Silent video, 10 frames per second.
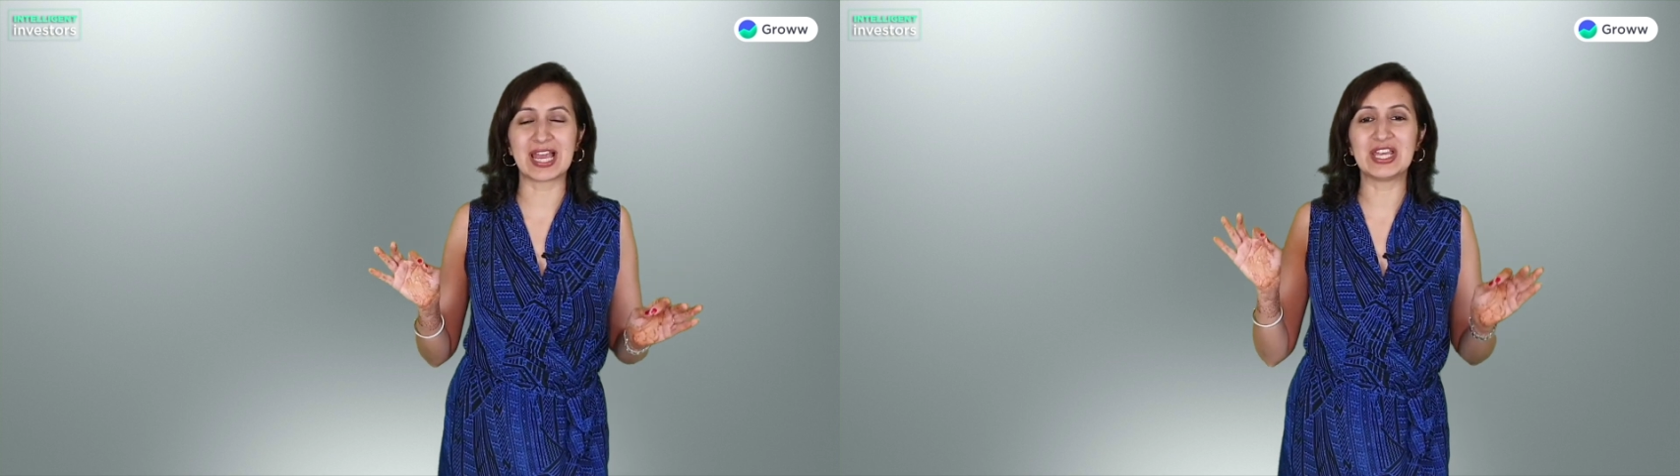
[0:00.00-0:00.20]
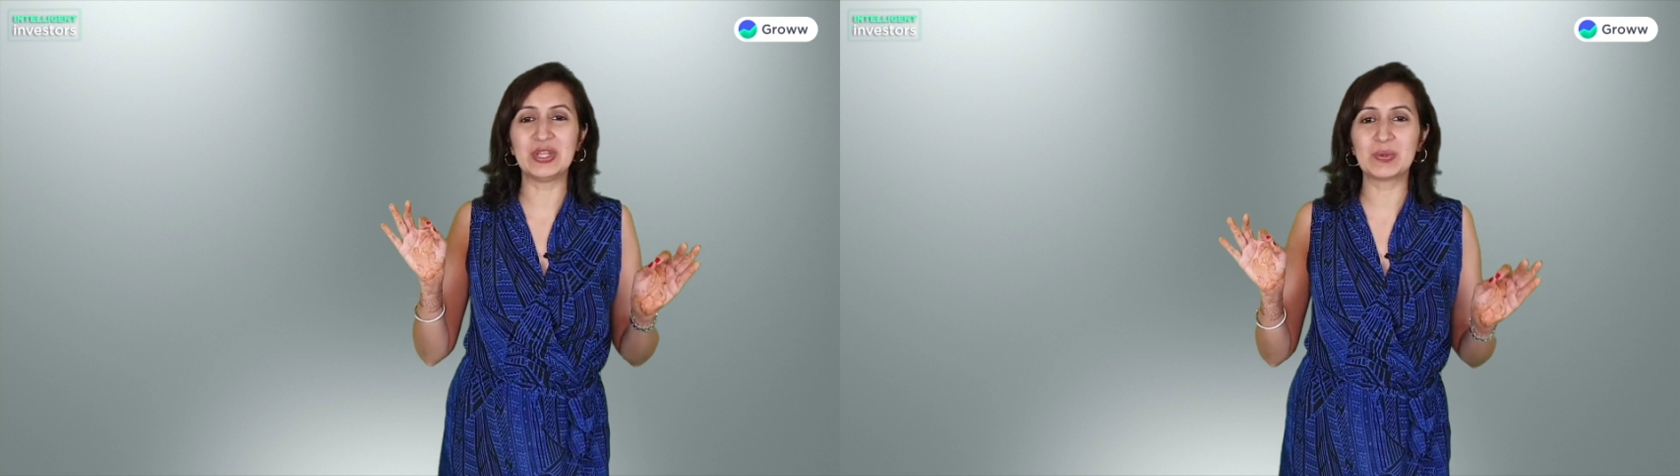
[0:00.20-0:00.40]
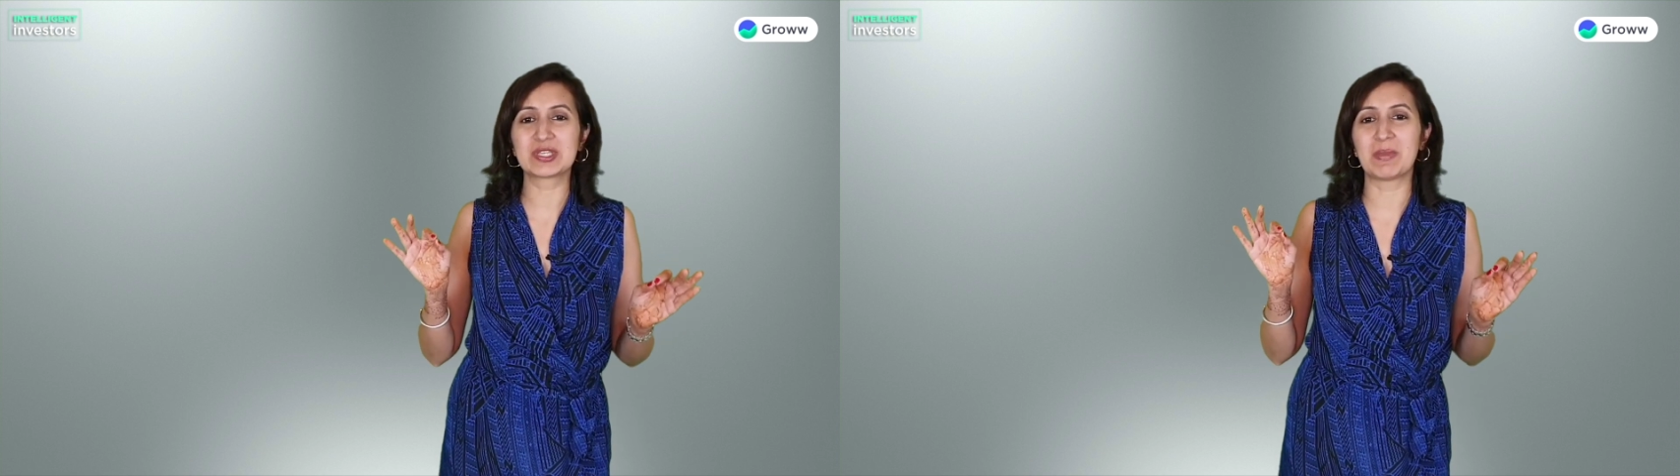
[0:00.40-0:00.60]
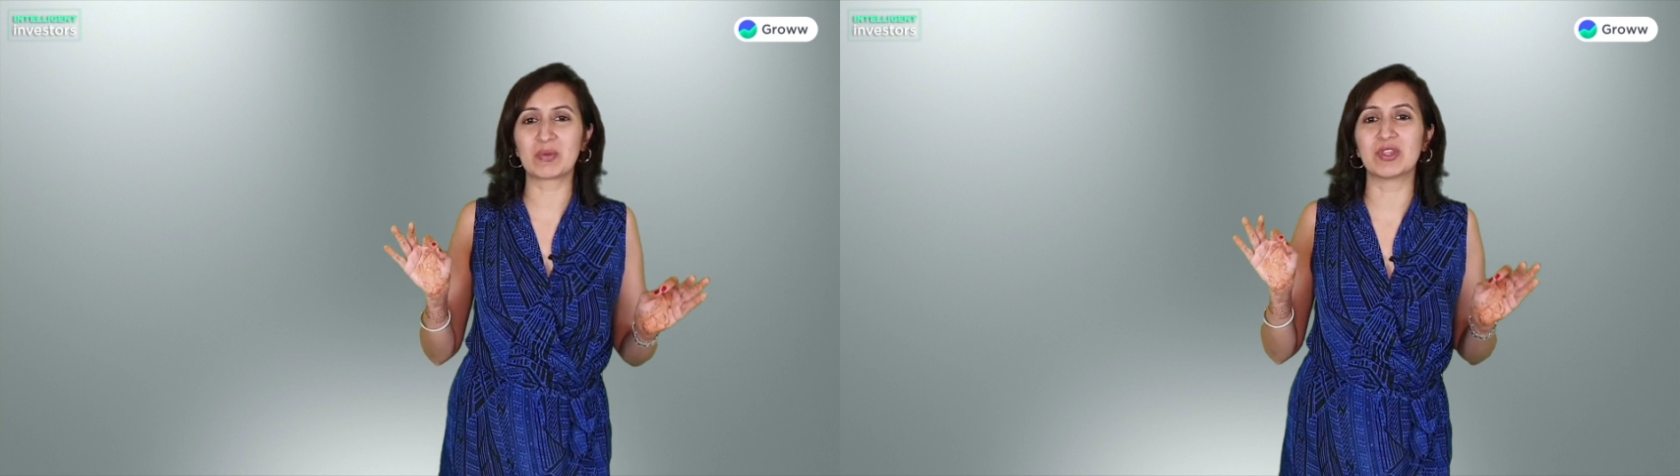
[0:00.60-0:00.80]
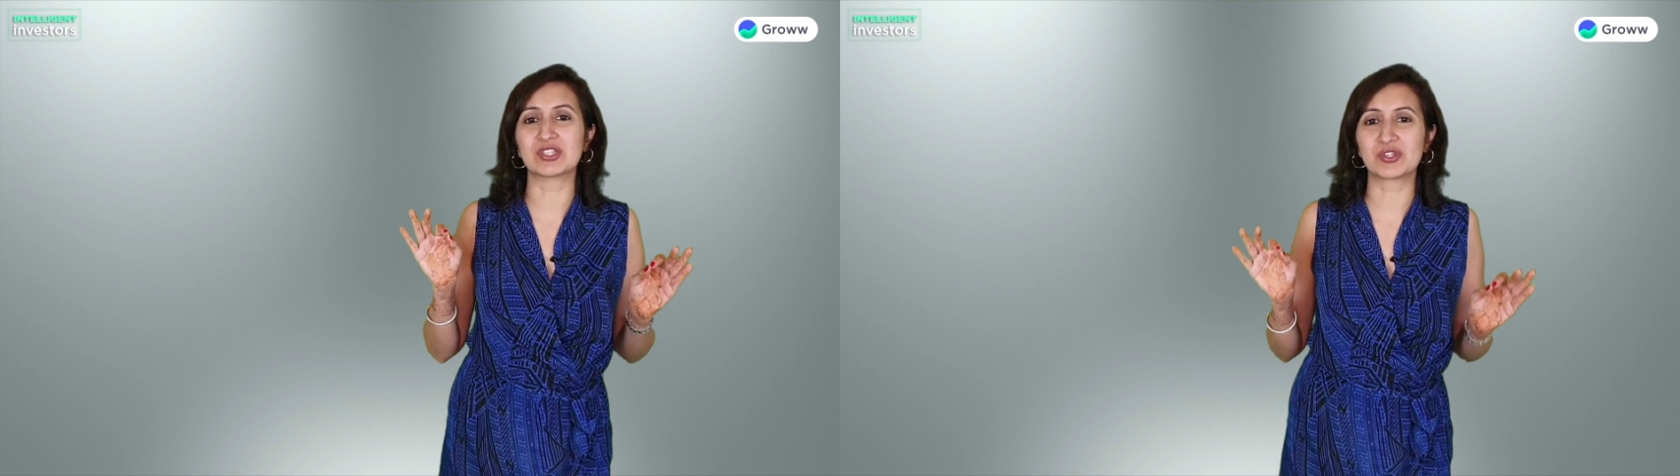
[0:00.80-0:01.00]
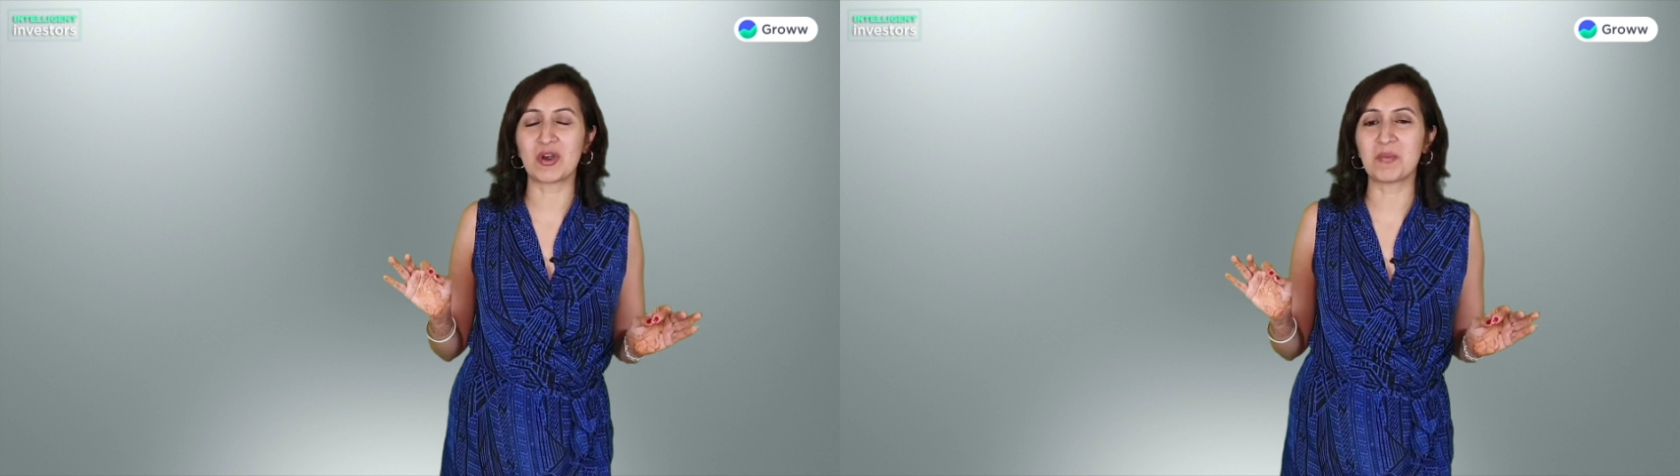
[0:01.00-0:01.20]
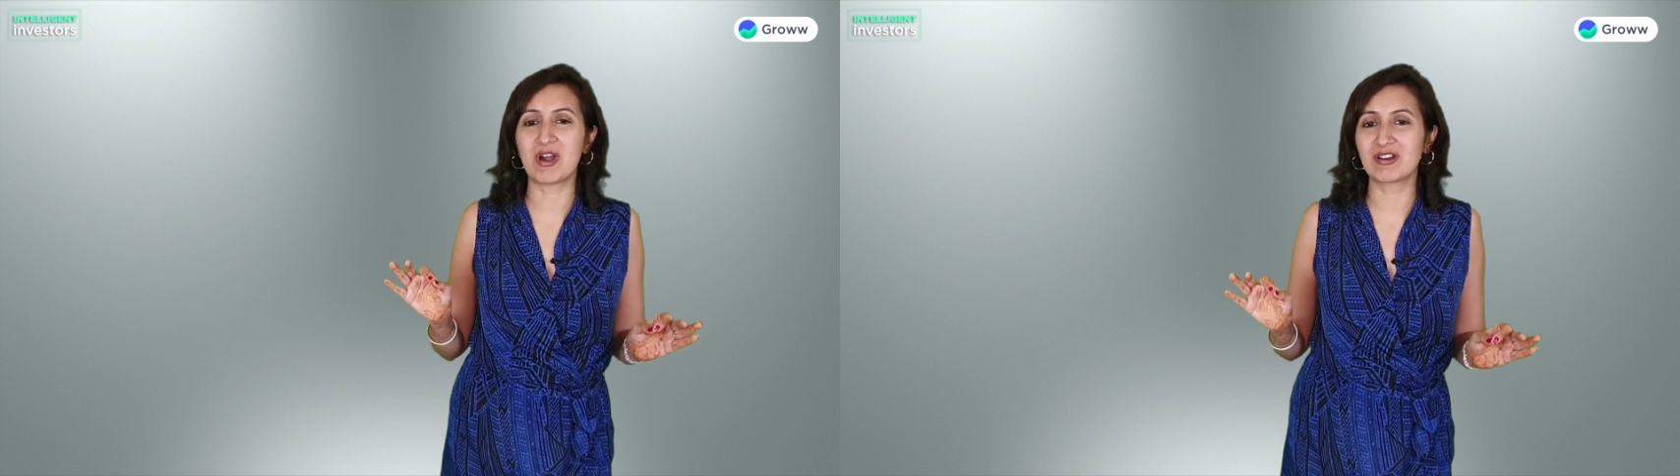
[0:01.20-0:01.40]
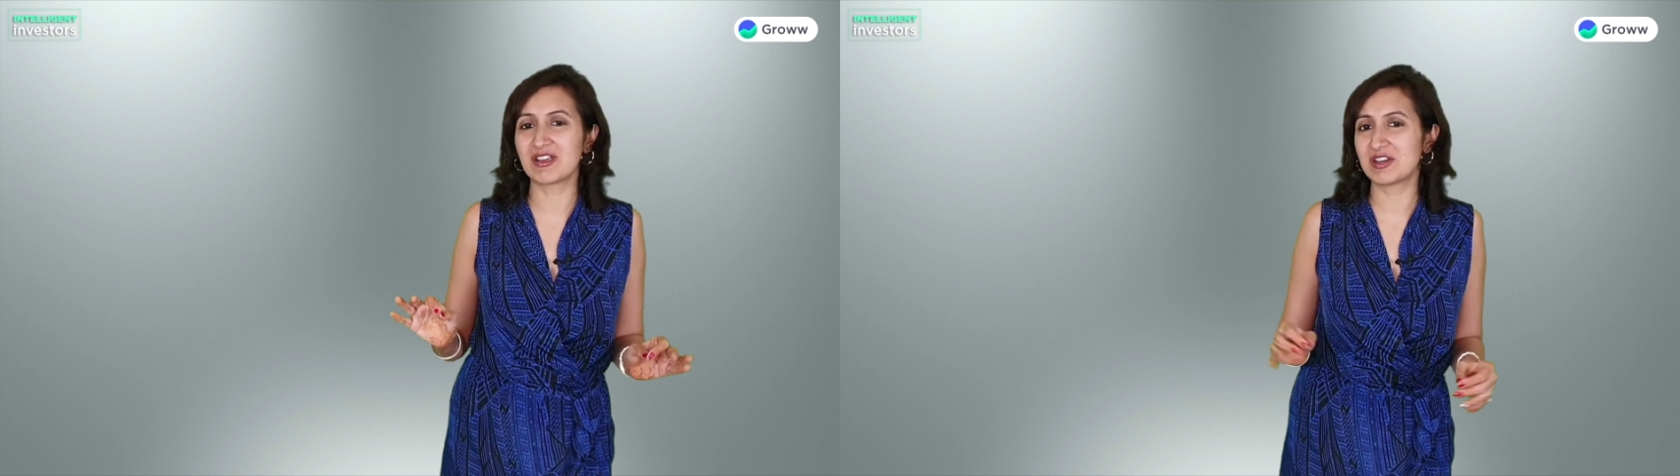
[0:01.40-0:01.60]
and news about the stock
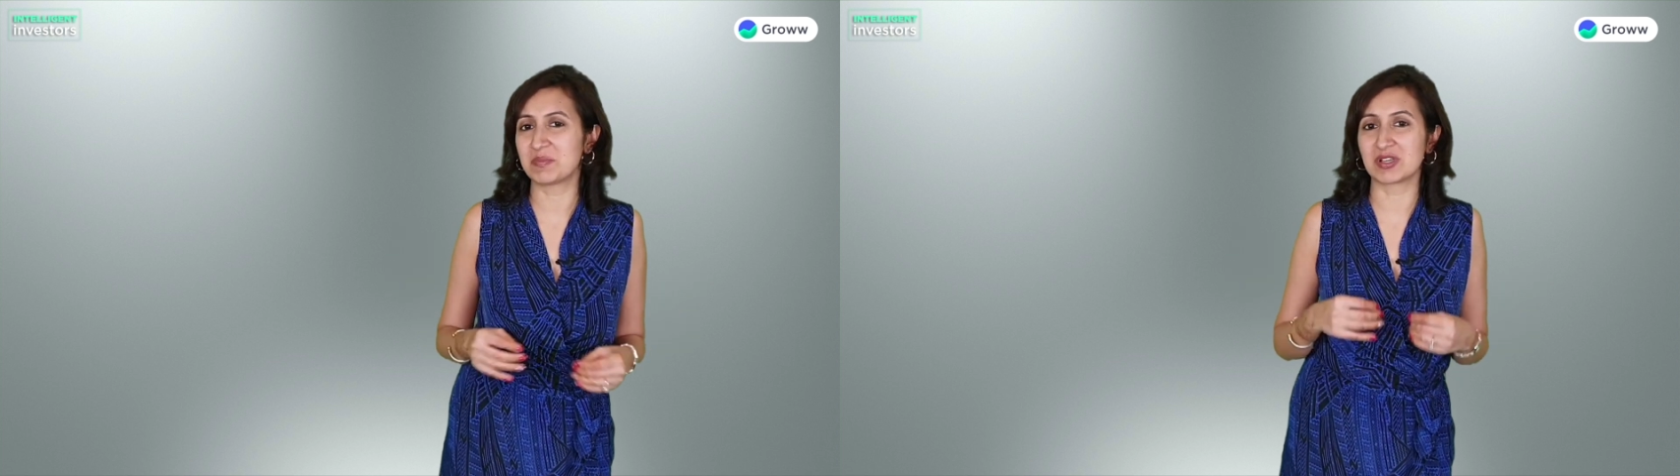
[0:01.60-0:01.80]
market,